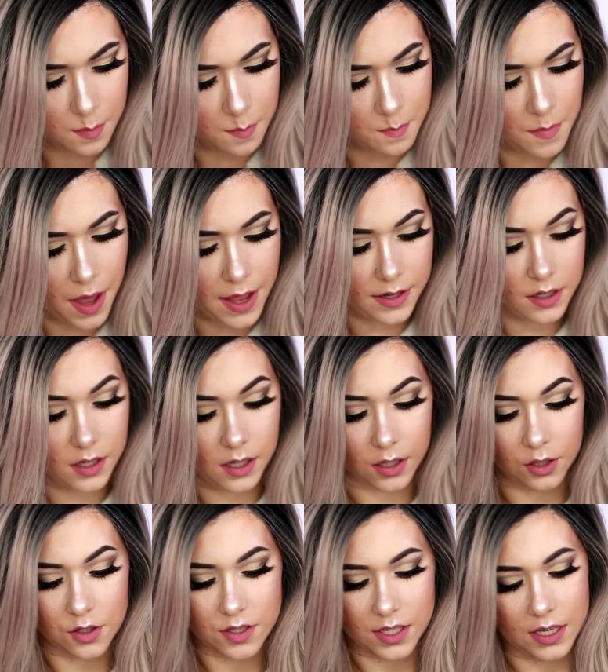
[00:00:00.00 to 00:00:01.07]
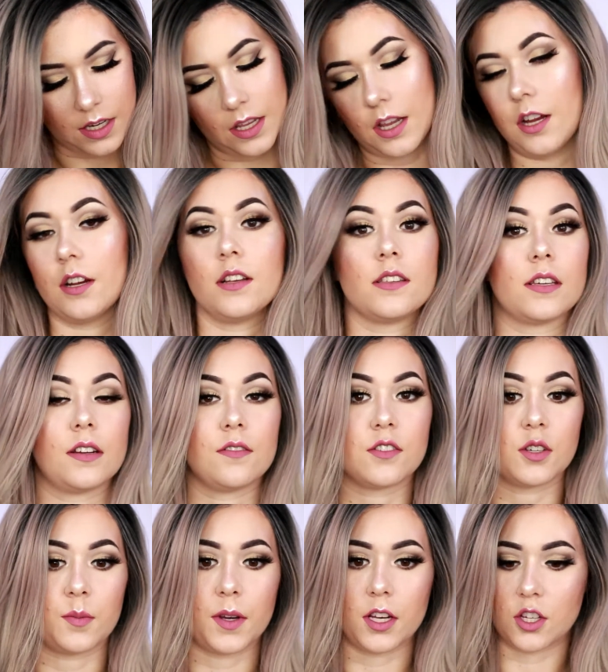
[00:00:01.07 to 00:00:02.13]
matte colors in here instead of
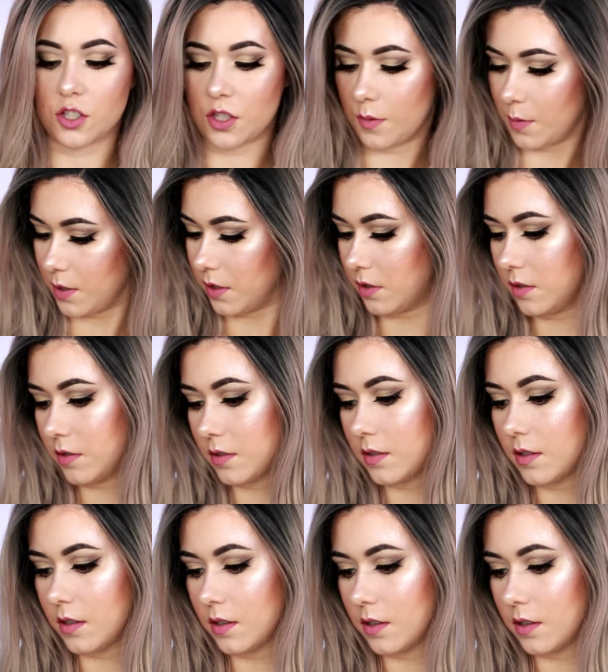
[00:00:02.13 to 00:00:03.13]
so many shimmers.